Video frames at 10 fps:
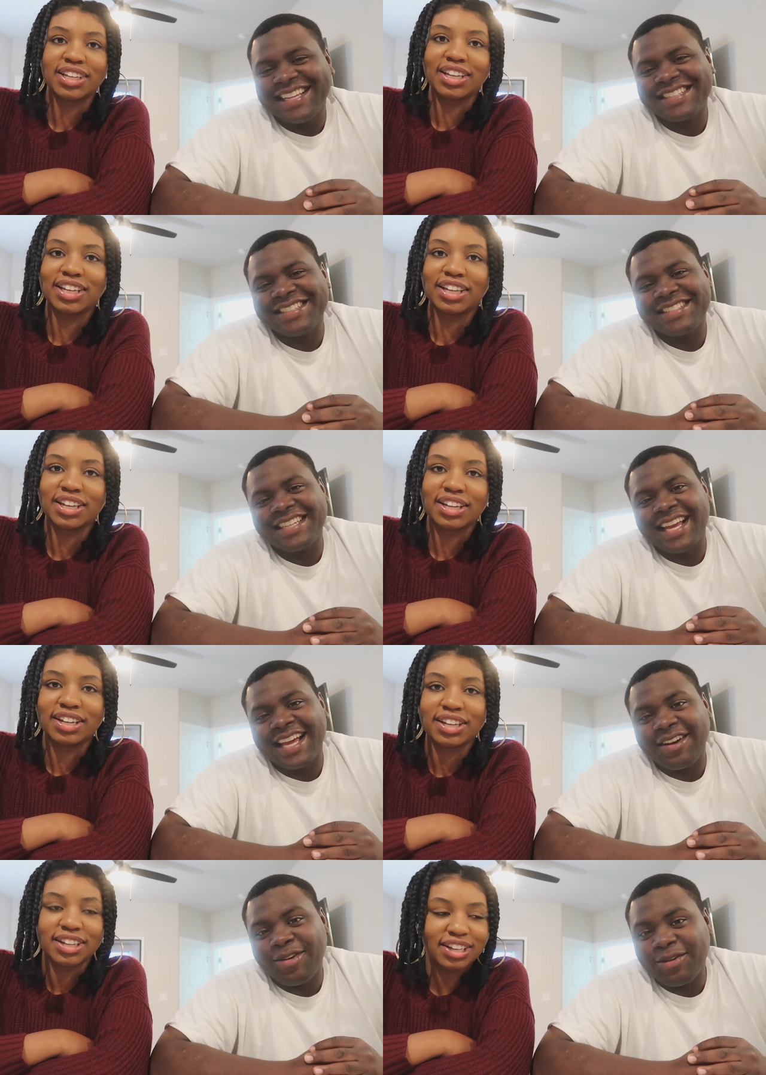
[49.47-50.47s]
Speaker 1: That's because she
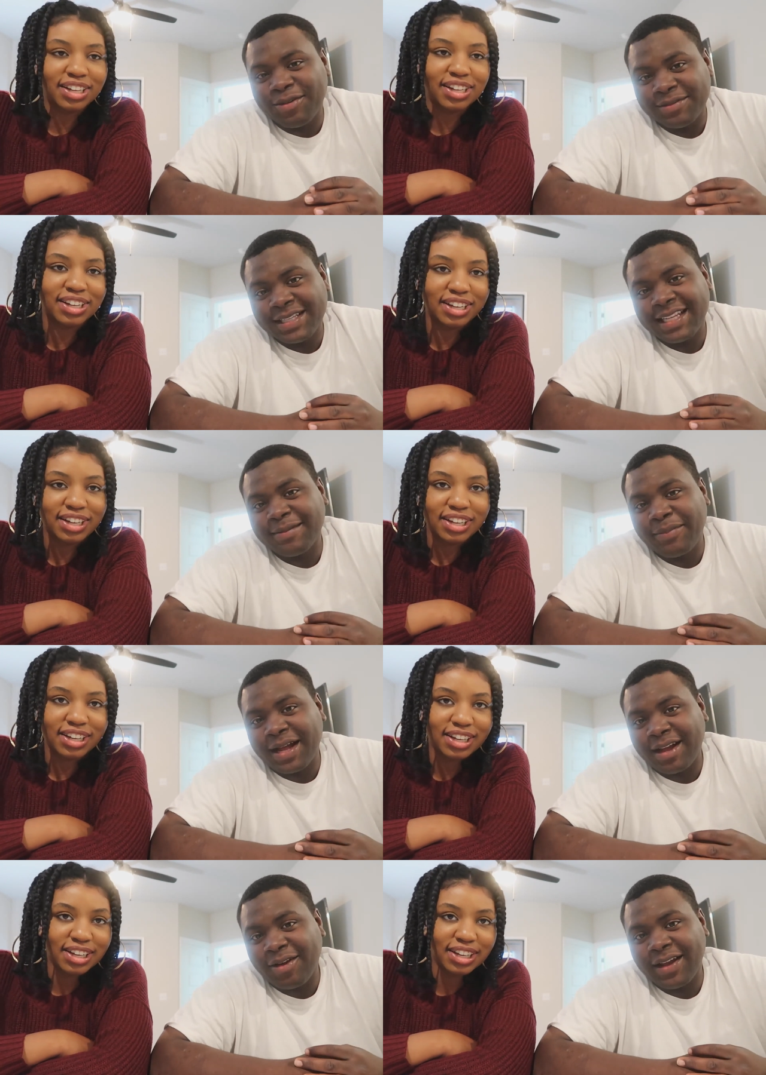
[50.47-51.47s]
had on
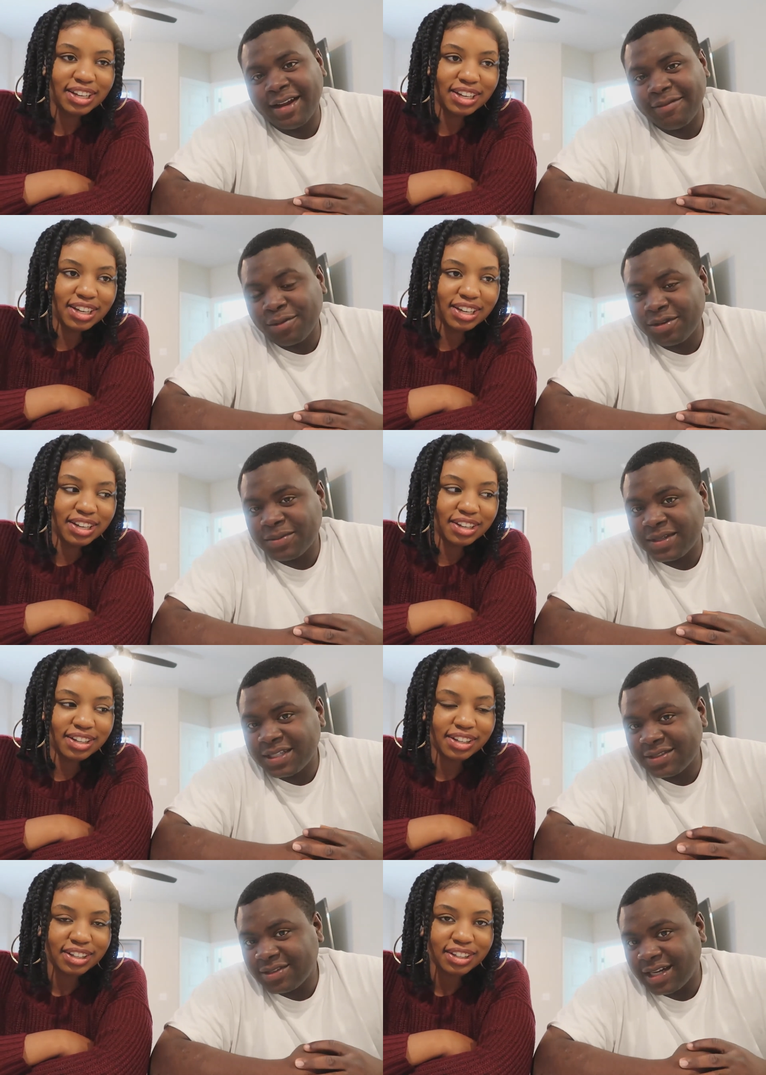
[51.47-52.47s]
10 pound Air Force
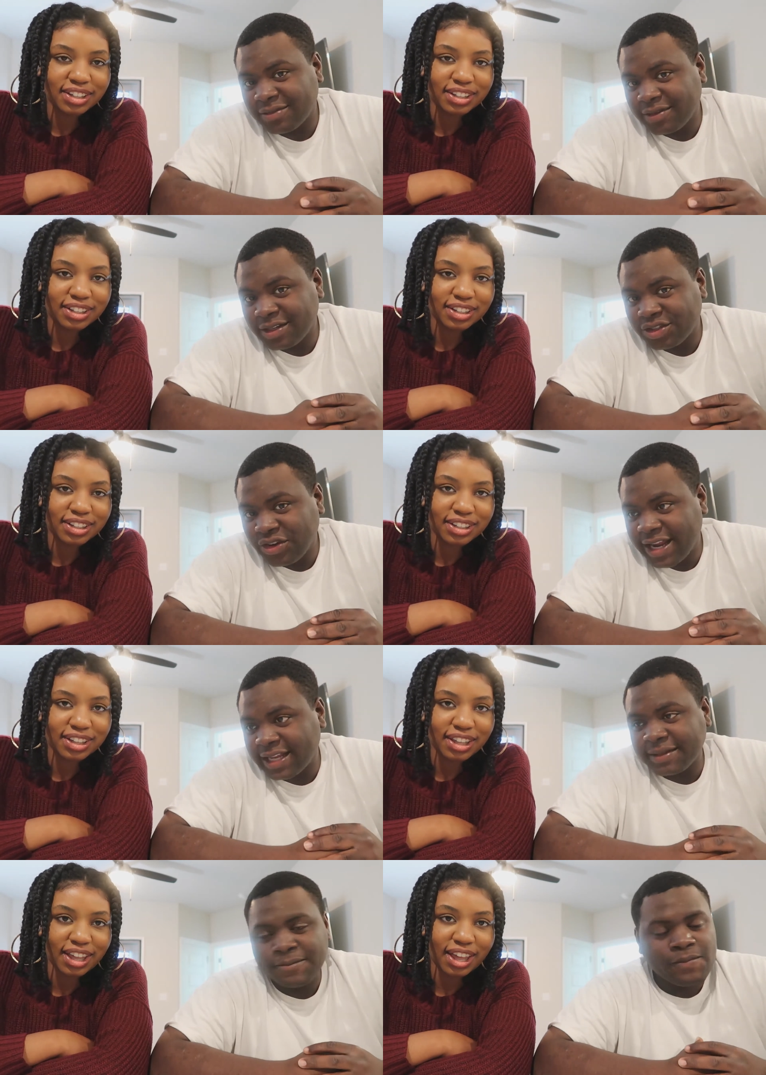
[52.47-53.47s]
Ones trying to run the
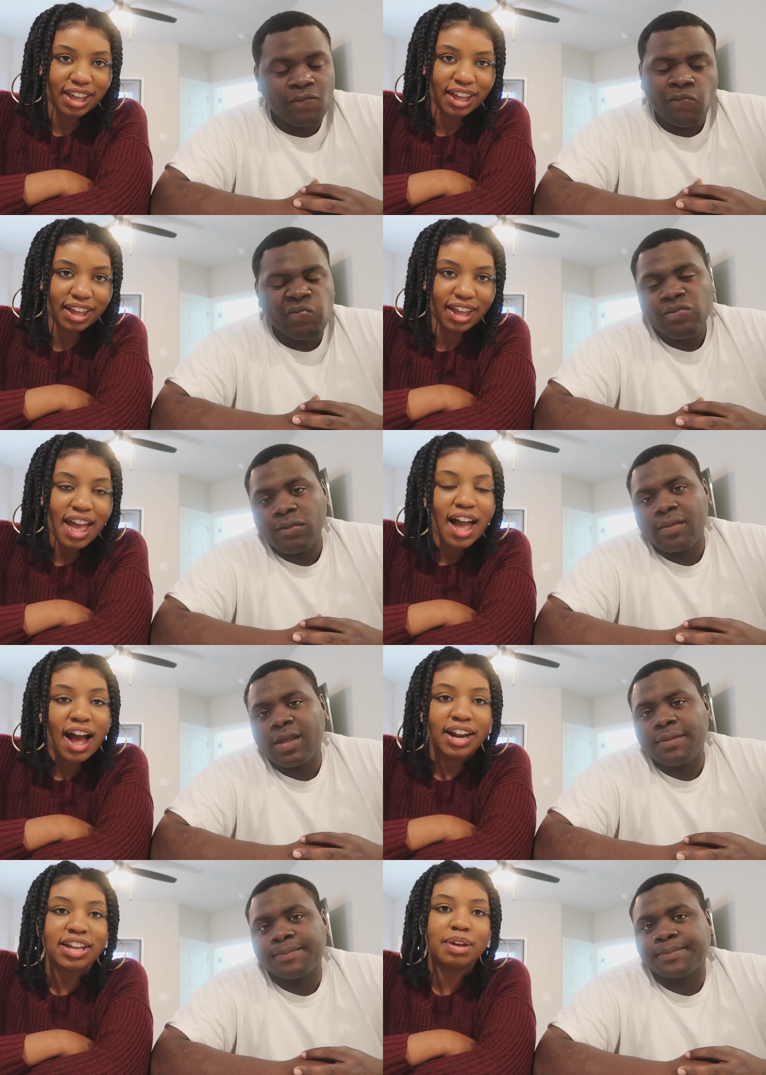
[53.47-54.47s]
track.
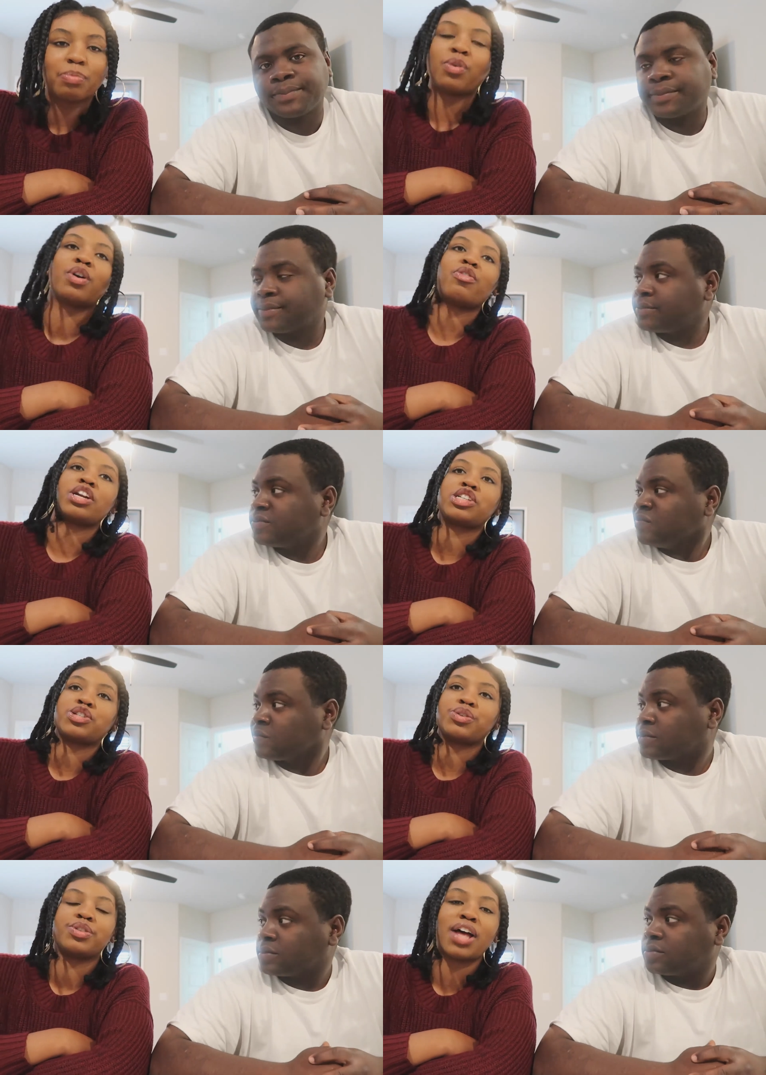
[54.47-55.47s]
Speaker 2: I need more
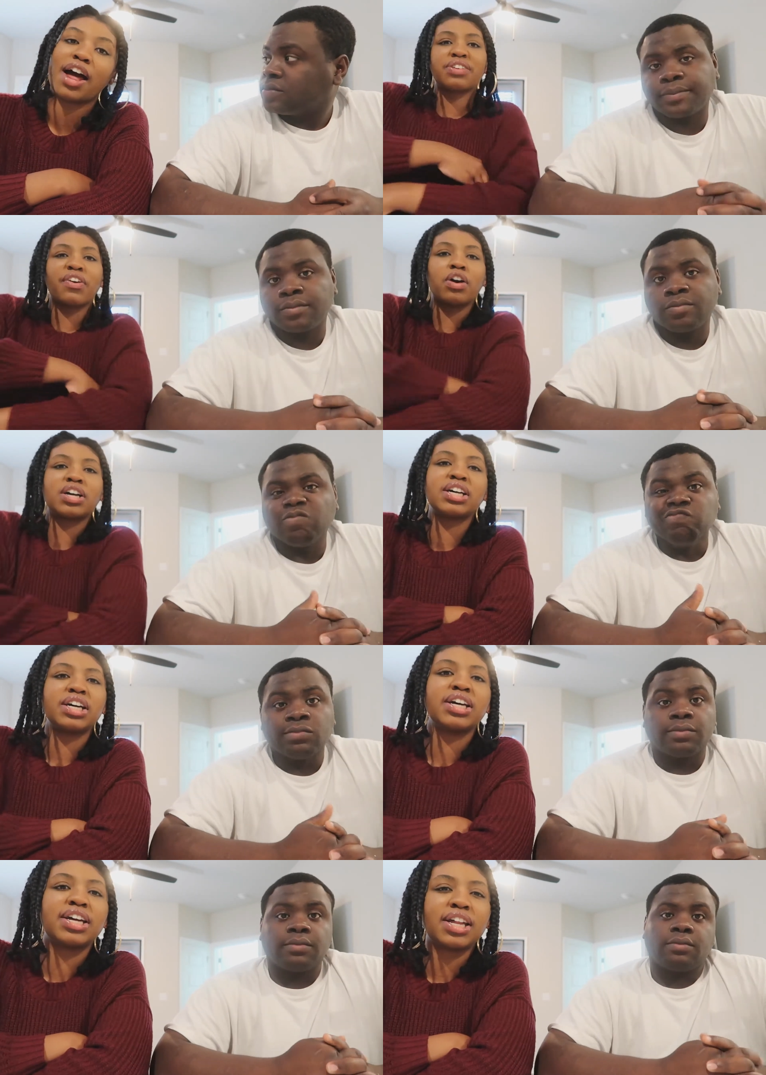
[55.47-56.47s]
running shoes. I actually felt
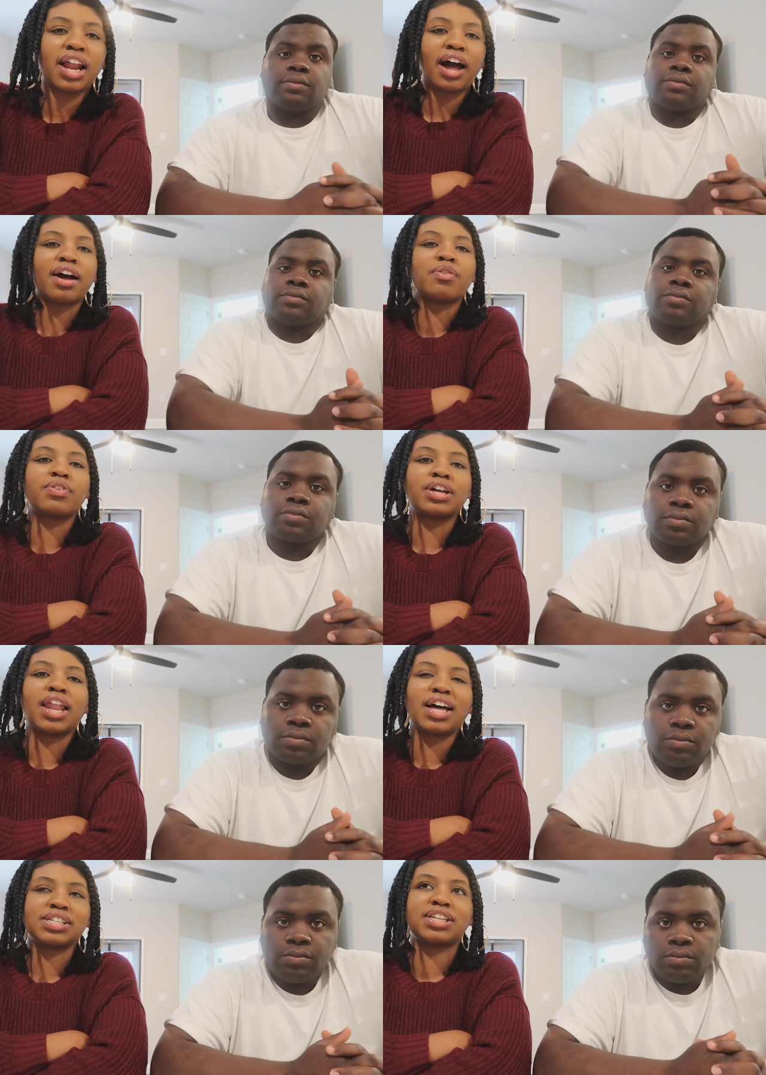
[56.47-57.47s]
good. I
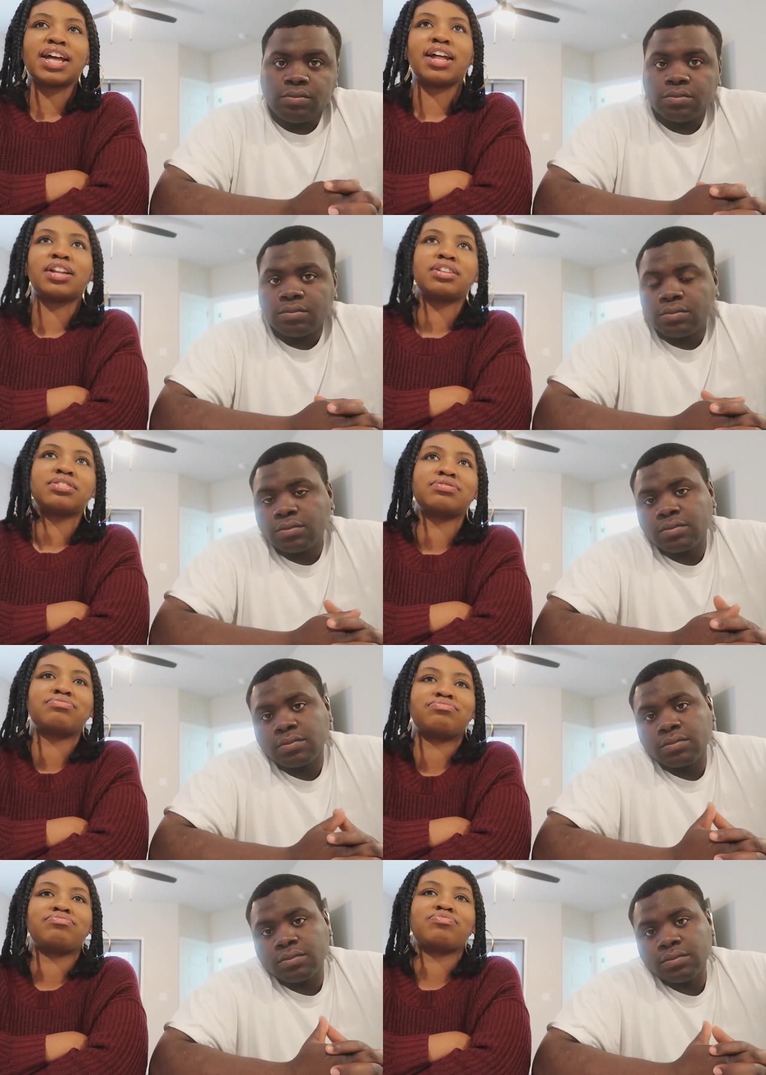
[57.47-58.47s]
realized that
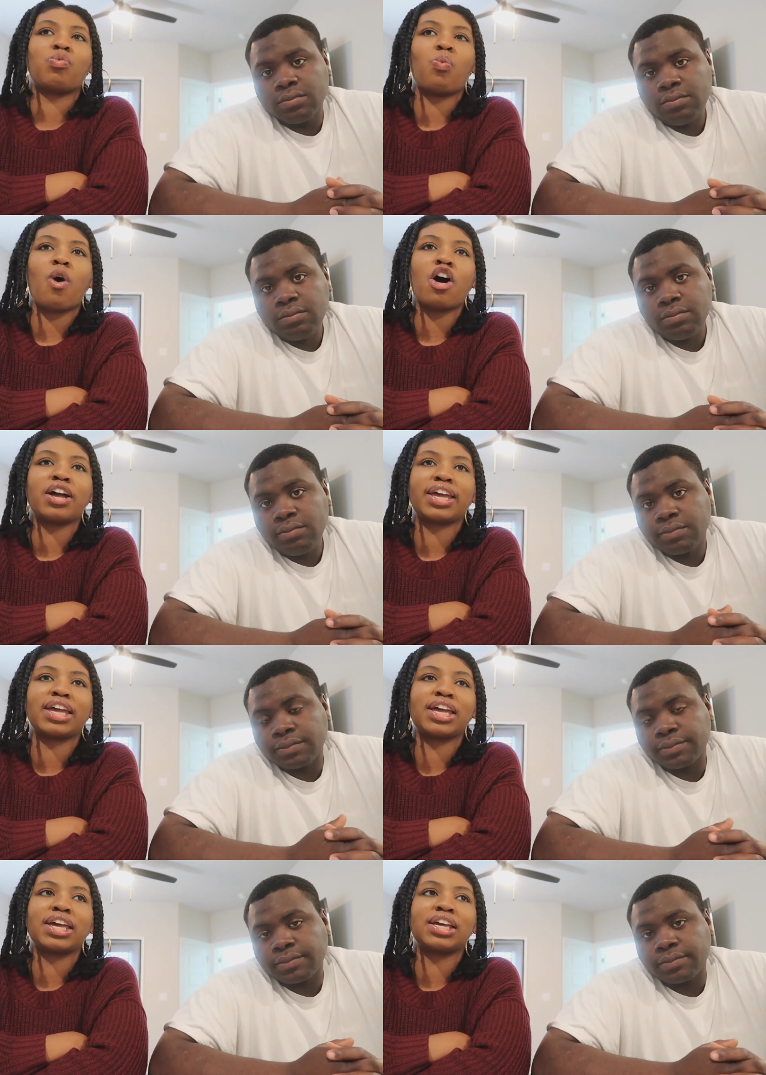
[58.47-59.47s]

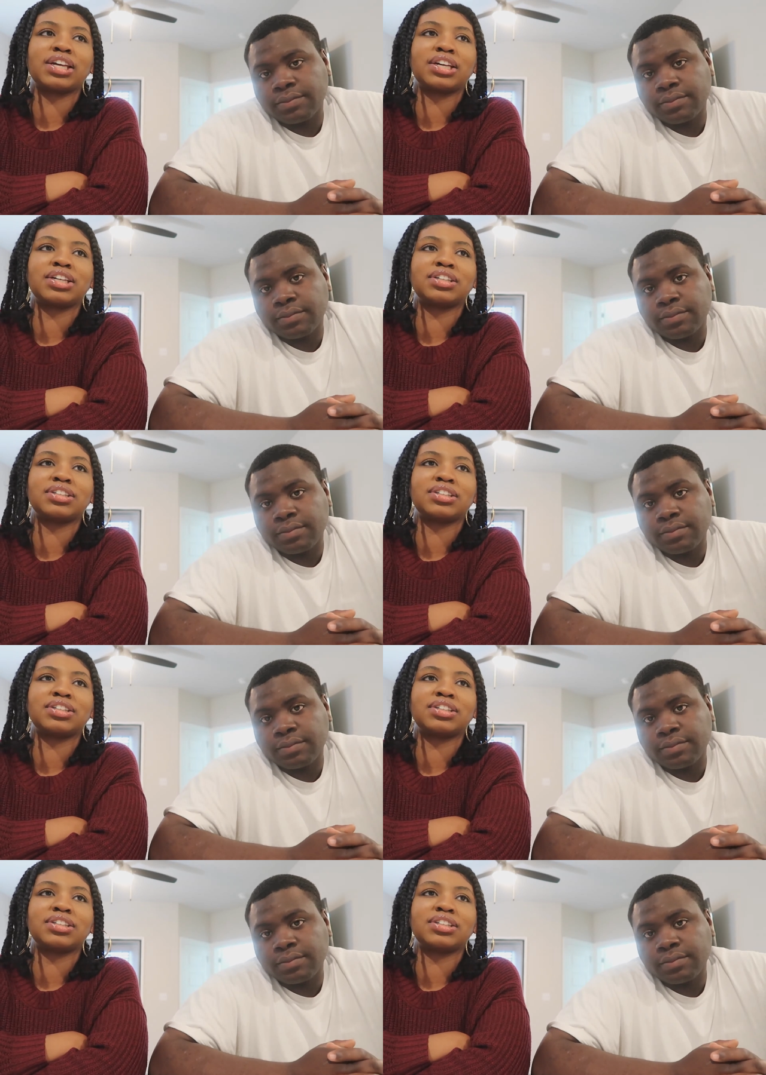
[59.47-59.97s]
walking